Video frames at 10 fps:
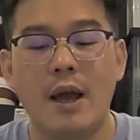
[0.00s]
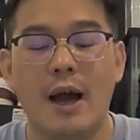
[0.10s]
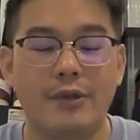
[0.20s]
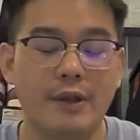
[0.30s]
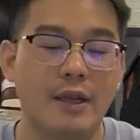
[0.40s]

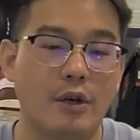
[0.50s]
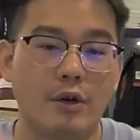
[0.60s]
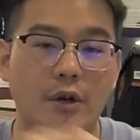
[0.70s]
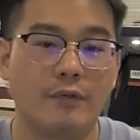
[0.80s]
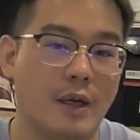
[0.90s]
I think they
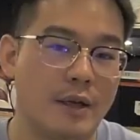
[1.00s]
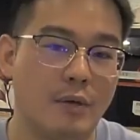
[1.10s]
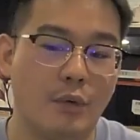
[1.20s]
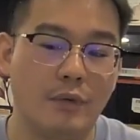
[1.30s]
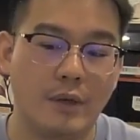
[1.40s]
could have done
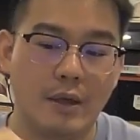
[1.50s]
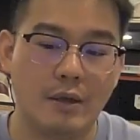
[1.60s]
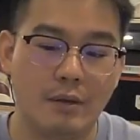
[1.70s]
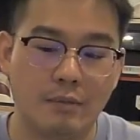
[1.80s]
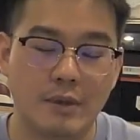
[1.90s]
it with
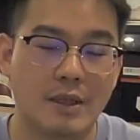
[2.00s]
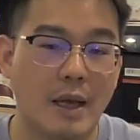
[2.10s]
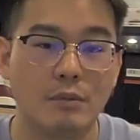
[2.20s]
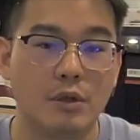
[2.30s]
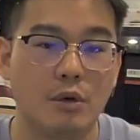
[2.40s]
the
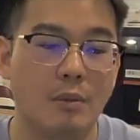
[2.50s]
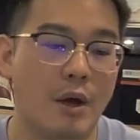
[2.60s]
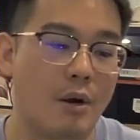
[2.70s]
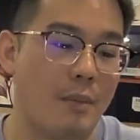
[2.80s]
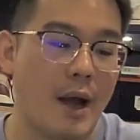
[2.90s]
same Zoom
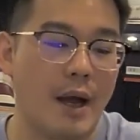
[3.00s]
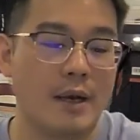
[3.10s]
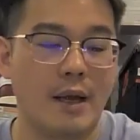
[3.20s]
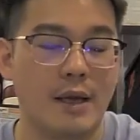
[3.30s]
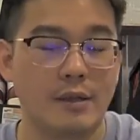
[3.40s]
Air pad
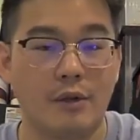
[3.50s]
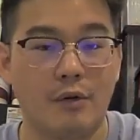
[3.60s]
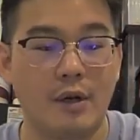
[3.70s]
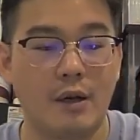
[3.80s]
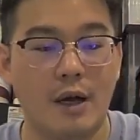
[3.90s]
as the
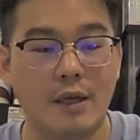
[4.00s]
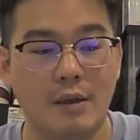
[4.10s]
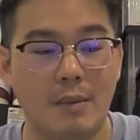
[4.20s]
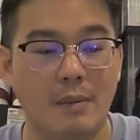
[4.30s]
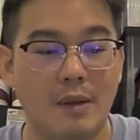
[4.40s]
39s,
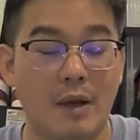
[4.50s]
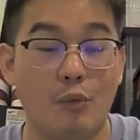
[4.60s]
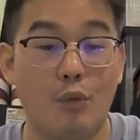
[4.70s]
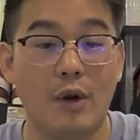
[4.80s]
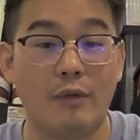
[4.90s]
and maybe
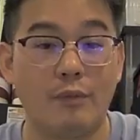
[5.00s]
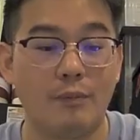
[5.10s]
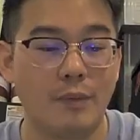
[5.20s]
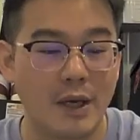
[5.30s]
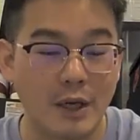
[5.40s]
that would have
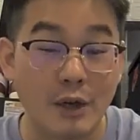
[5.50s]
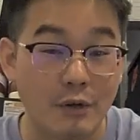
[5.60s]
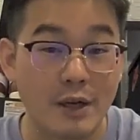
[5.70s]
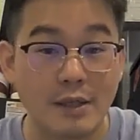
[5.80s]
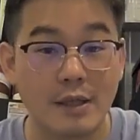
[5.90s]

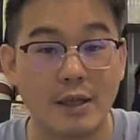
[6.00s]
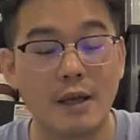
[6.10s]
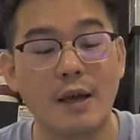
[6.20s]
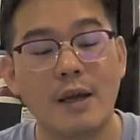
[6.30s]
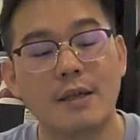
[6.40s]
increased the
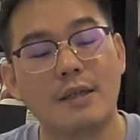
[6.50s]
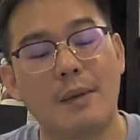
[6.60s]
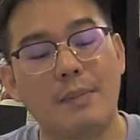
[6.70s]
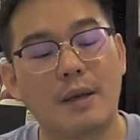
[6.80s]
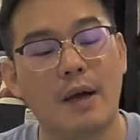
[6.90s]

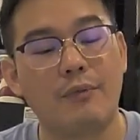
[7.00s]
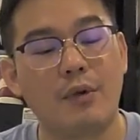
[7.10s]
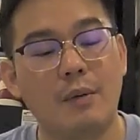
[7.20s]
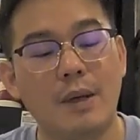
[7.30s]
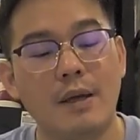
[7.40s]
step-in
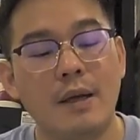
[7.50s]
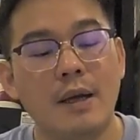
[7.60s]
comfort a bit.